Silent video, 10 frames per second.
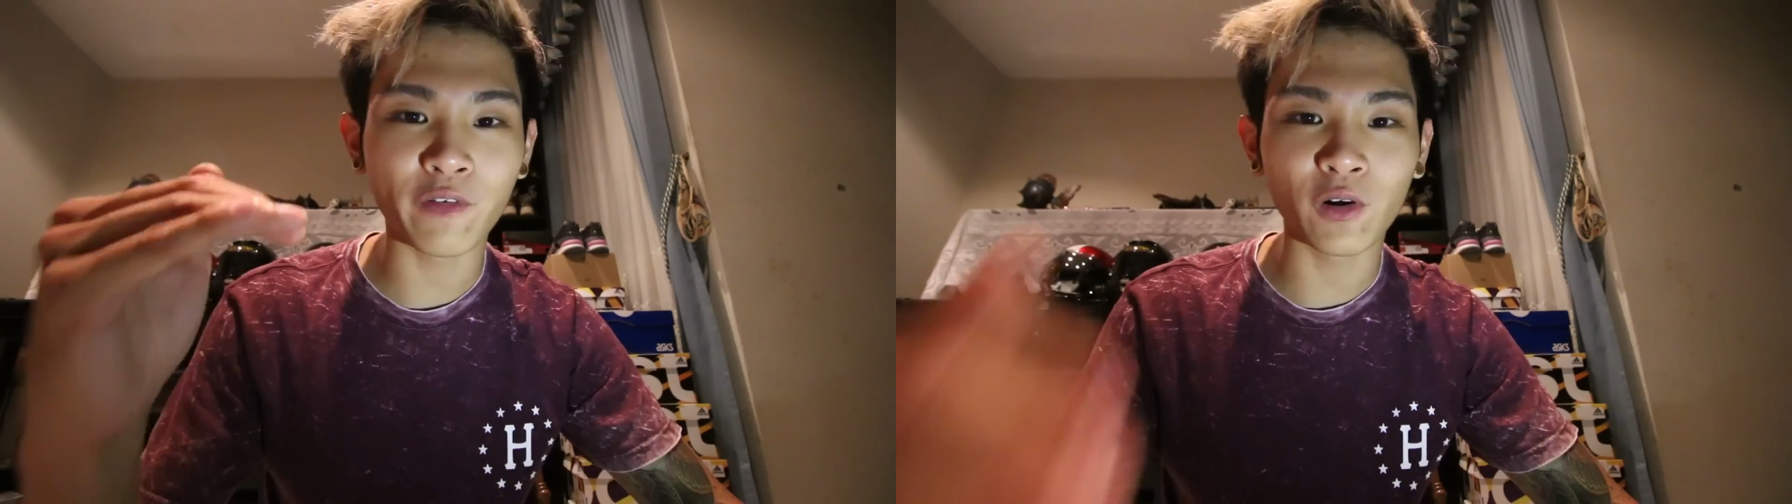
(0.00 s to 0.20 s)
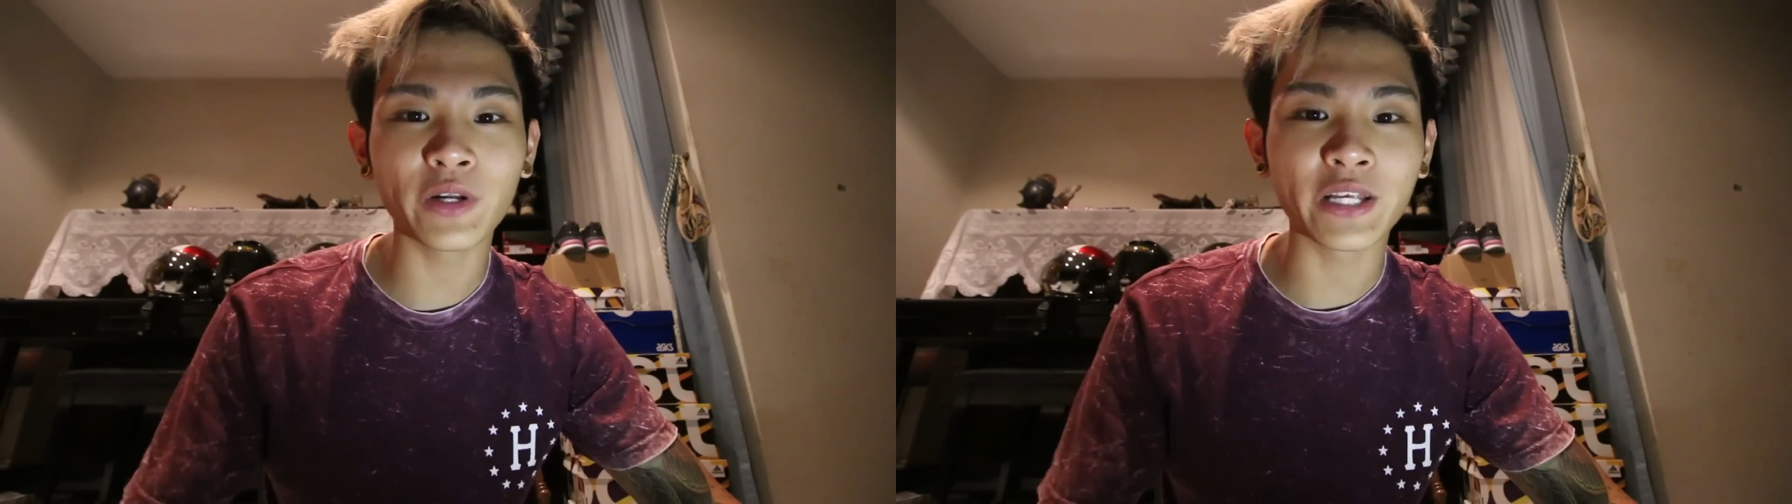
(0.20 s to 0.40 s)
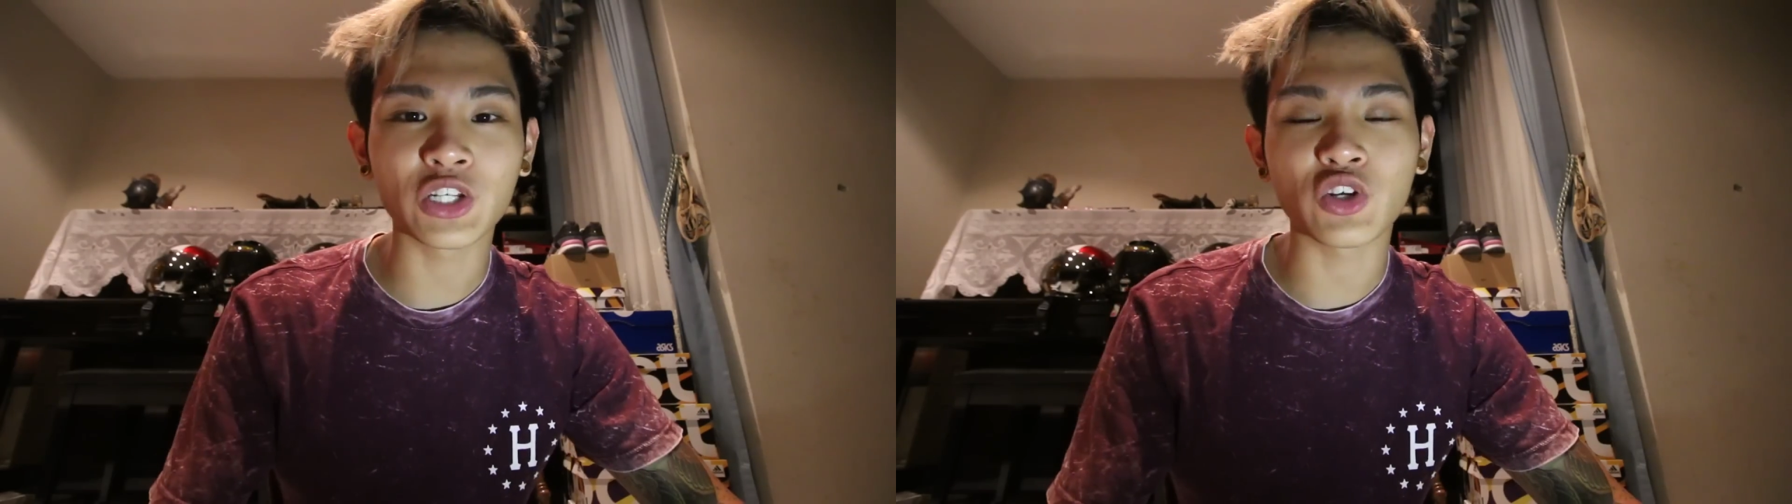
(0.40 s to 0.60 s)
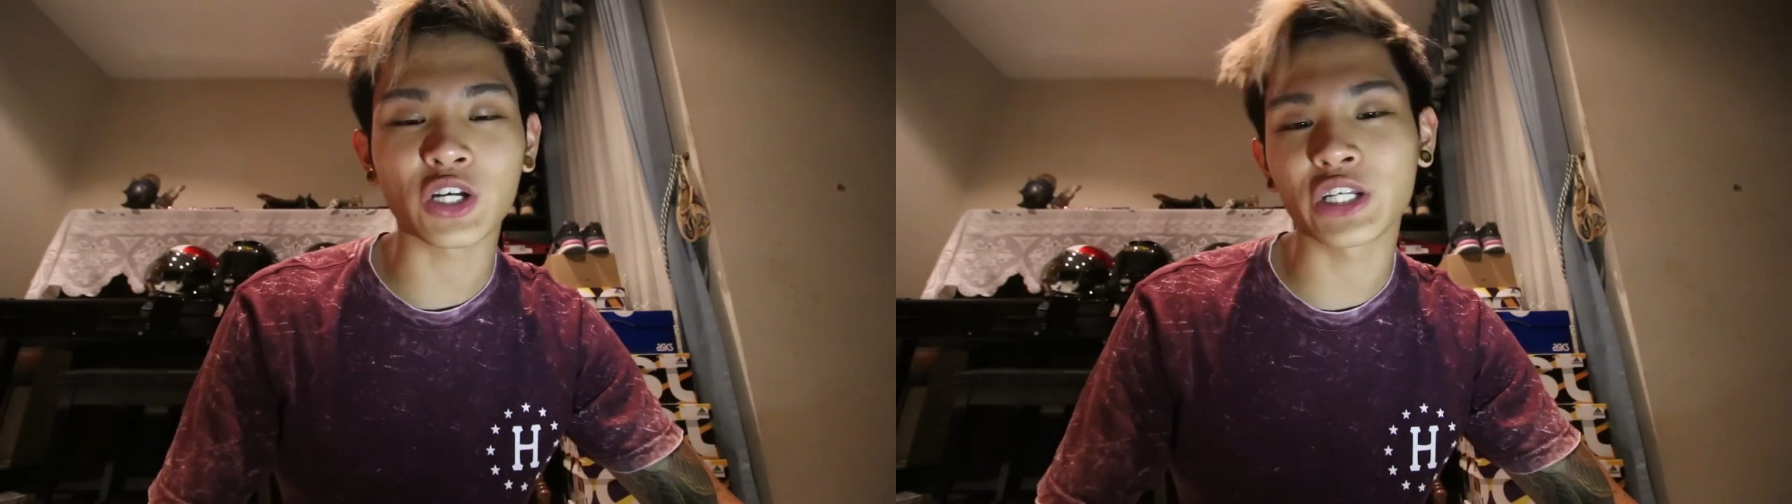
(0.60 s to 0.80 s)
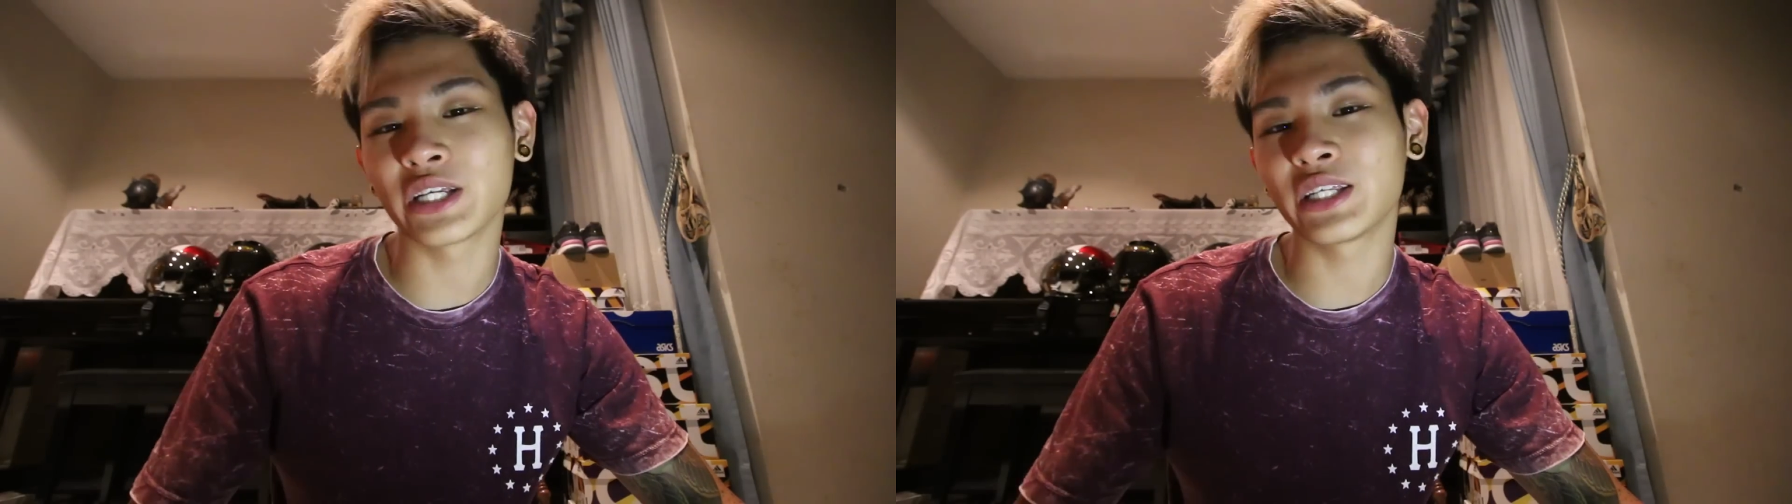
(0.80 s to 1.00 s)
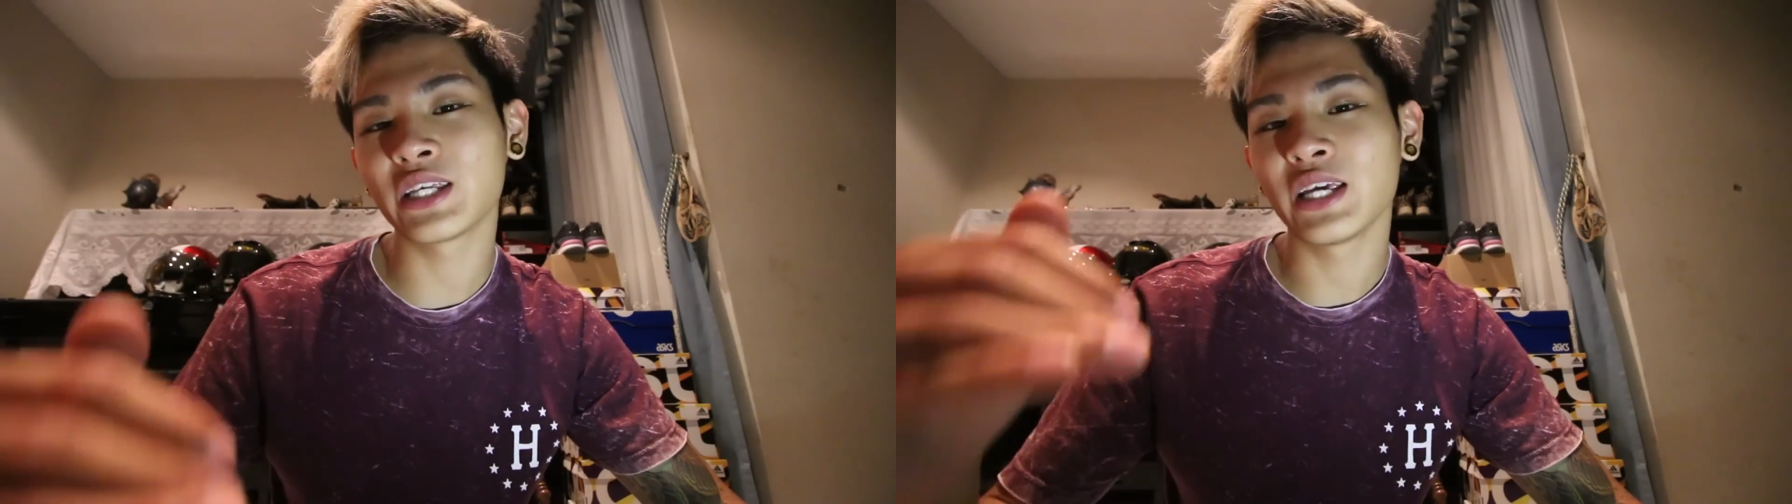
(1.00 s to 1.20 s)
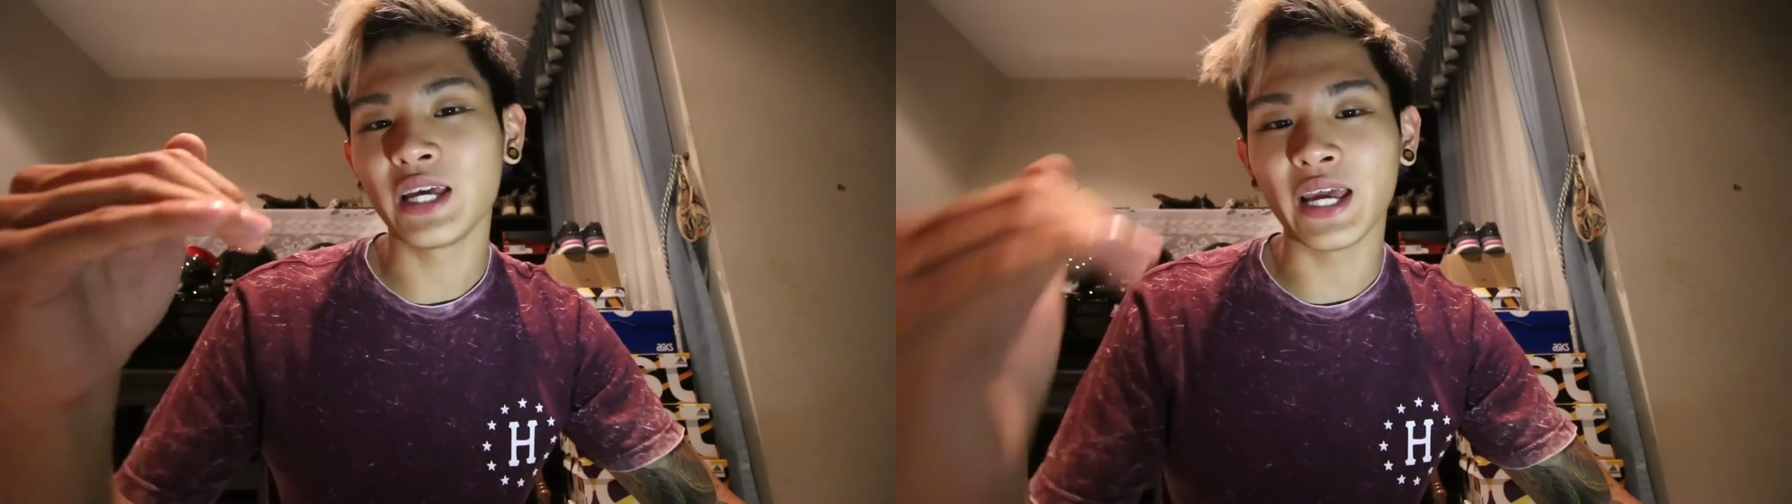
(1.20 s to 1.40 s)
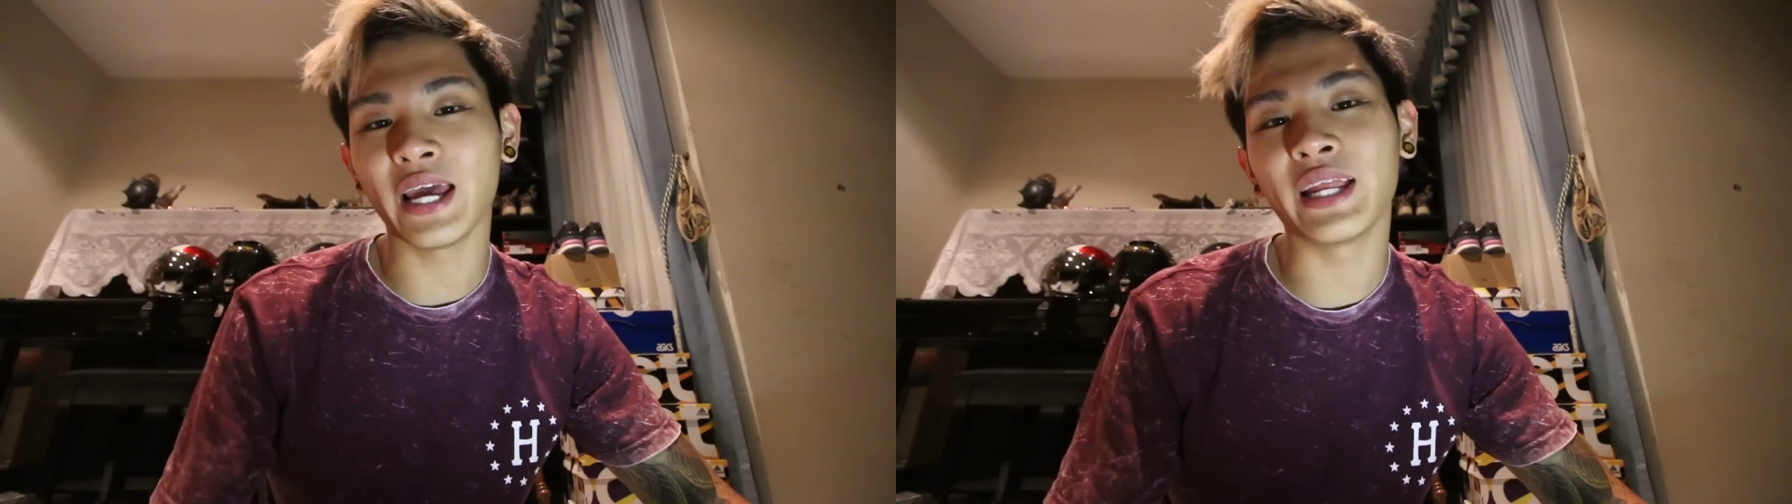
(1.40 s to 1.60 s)
Follow the instructions
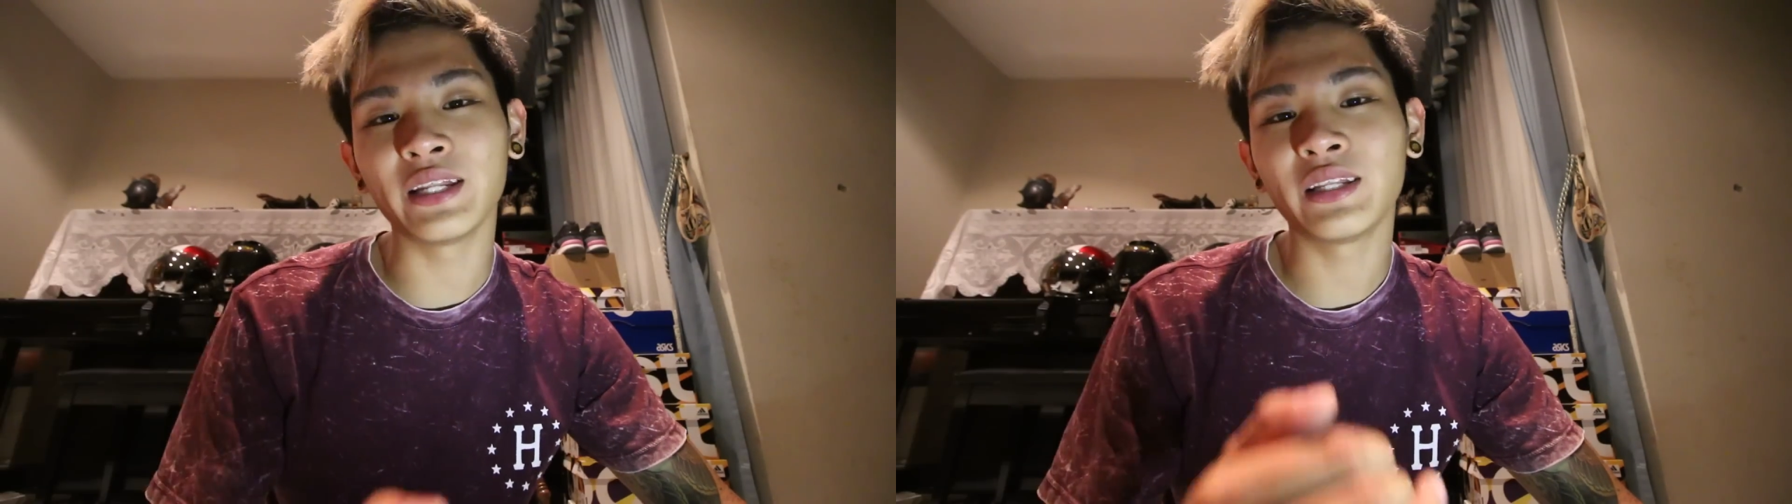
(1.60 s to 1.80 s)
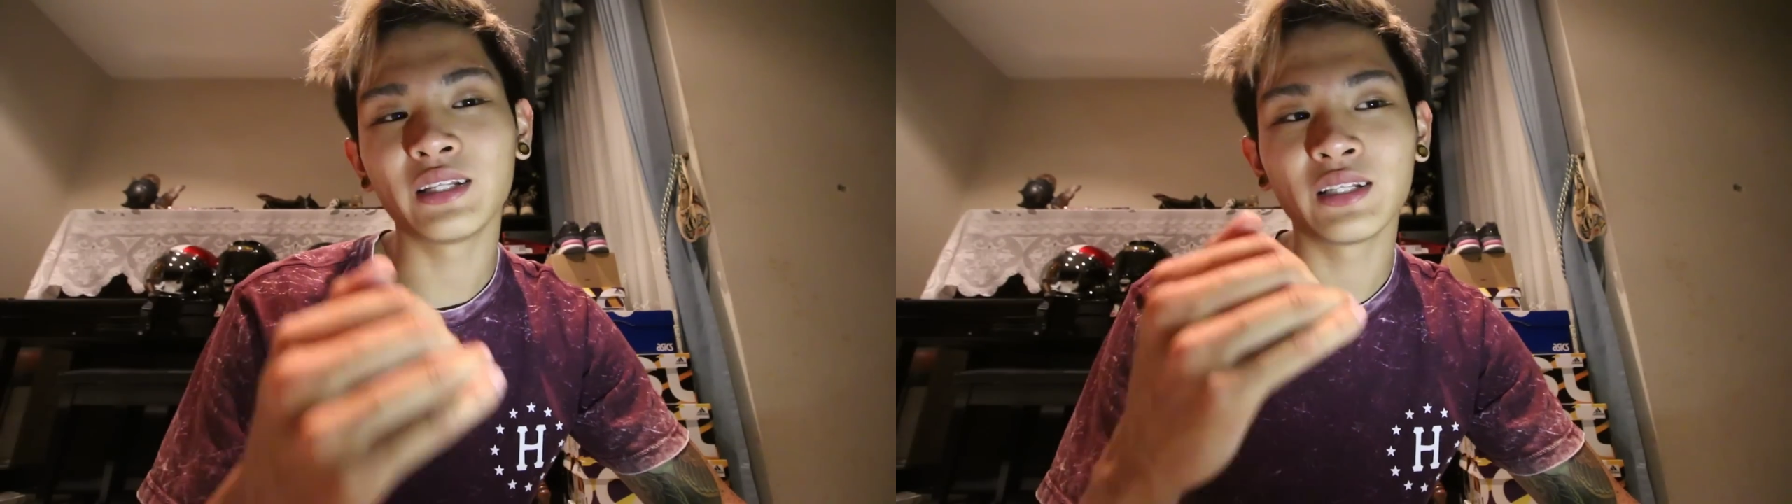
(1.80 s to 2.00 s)
and